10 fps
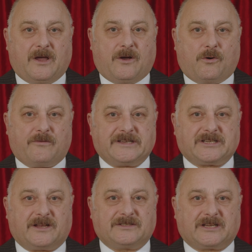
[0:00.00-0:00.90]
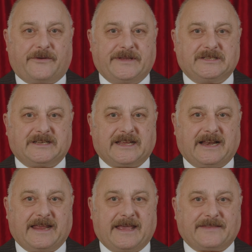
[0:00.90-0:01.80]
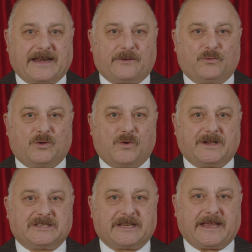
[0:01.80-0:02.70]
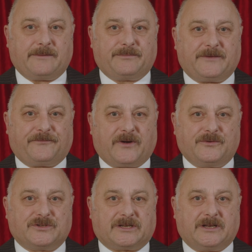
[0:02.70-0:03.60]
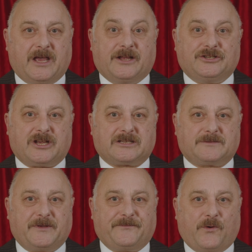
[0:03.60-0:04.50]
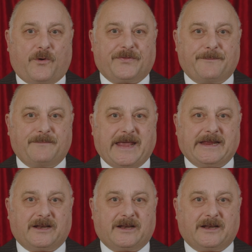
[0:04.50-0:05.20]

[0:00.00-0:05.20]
Or is Hunt going to declare that it will once again be frozen just before the May